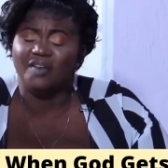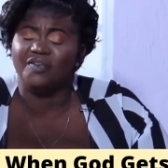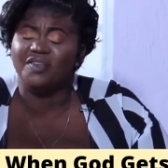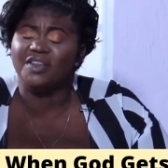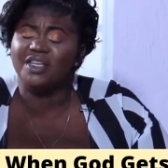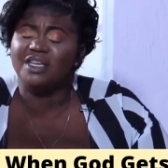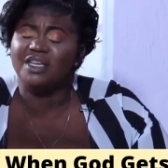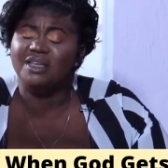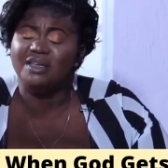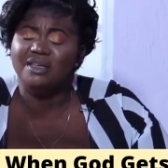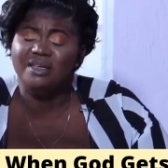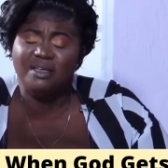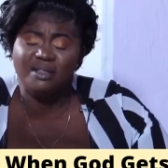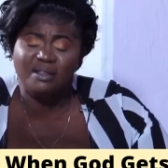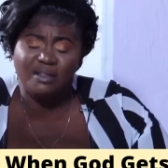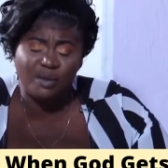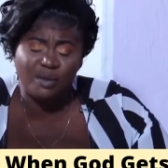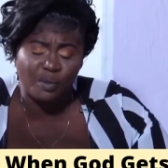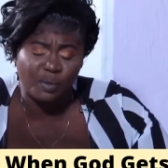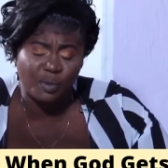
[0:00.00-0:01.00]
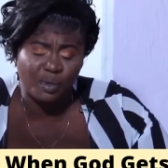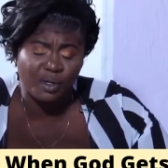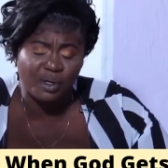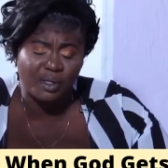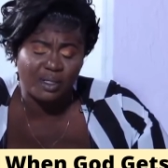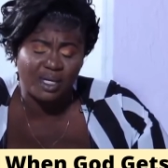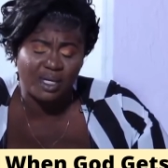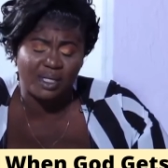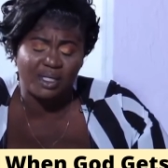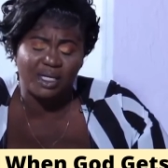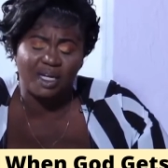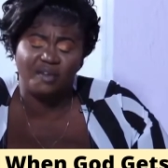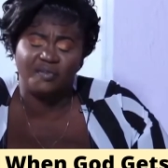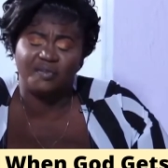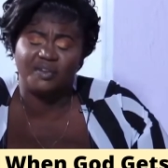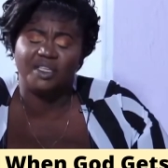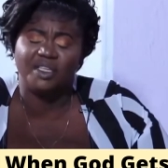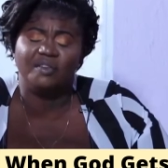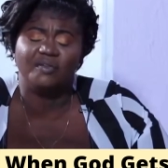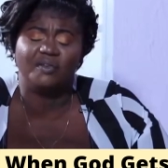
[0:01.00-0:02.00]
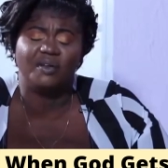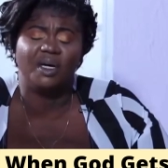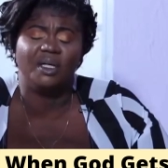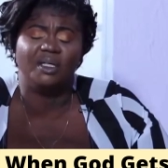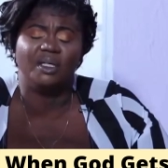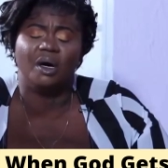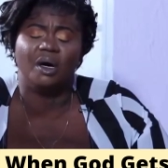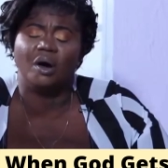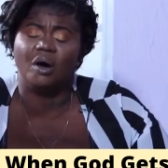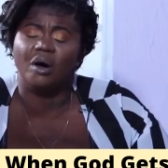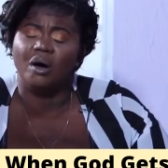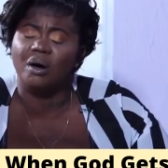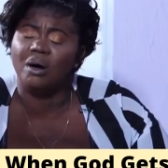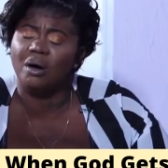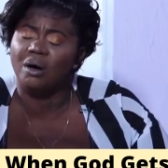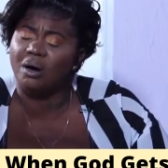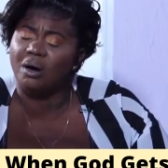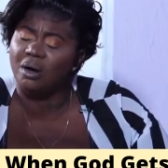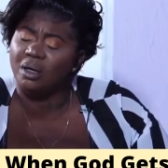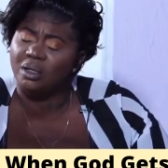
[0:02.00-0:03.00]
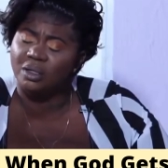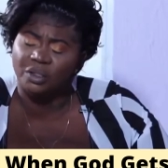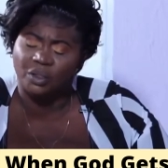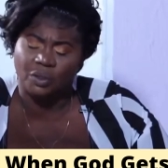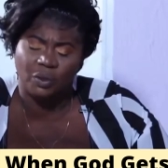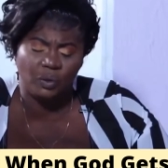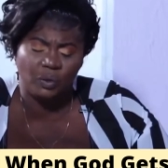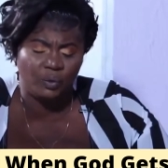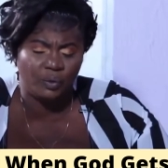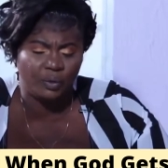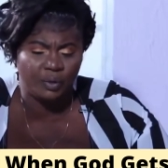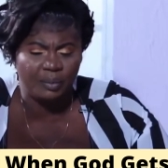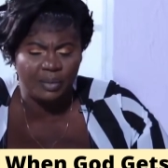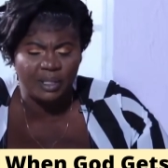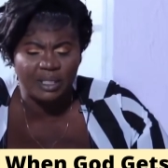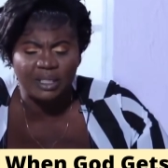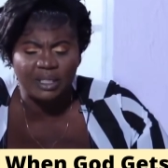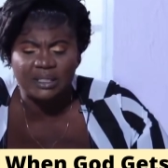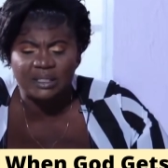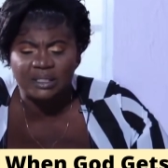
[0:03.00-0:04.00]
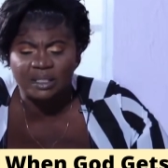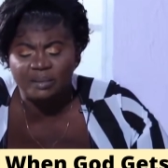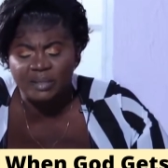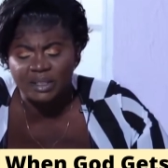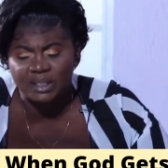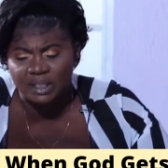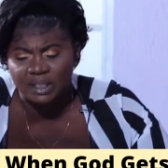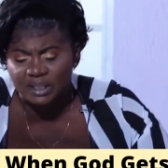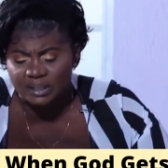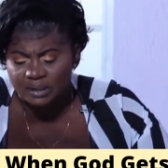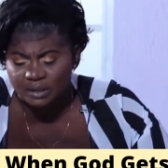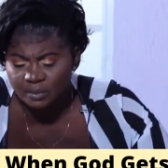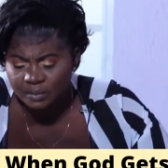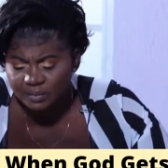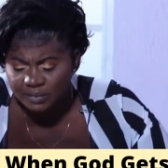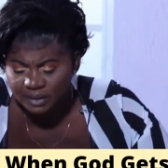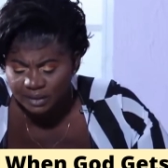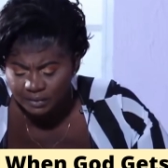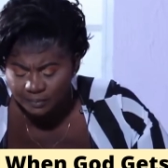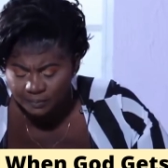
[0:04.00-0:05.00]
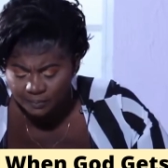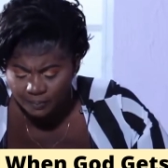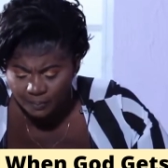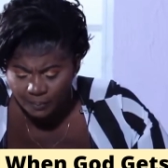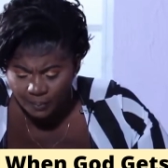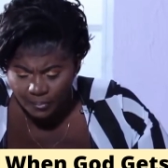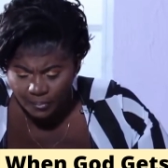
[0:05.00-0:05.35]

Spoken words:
I've eaten the word. And I've given God all the glory. Because let me tell you something.